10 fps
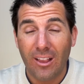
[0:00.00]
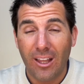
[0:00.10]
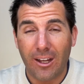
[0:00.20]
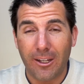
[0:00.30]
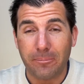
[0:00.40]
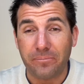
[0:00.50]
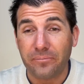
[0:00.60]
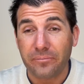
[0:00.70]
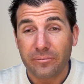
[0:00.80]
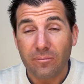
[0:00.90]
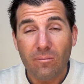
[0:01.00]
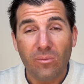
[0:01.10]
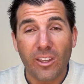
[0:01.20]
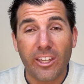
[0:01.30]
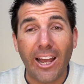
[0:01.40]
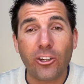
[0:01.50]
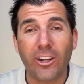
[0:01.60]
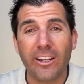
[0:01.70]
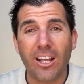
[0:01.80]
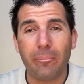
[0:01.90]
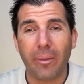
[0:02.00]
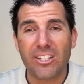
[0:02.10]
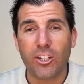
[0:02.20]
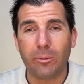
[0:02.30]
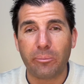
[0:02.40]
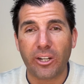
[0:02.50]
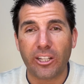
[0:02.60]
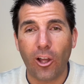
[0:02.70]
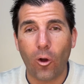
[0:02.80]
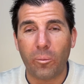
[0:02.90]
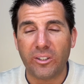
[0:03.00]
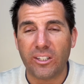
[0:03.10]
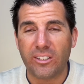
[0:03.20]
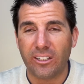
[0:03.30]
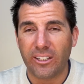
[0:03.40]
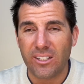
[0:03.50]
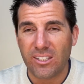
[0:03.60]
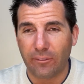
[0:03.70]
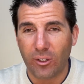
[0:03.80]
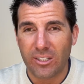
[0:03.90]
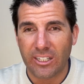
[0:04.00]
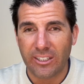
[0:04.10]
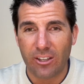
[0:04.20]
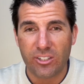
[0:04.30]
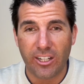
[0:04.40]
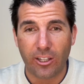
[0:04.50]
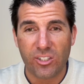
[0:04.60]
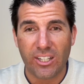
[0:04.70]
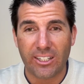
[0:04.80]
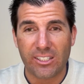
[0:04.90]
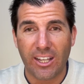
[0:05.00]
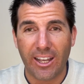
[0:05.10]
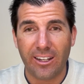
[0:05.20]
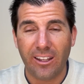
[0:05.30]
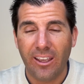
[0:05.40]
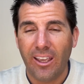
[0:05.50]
Yeah, your income may still be pretty low, but the deal is, if you had $10,000 set aside,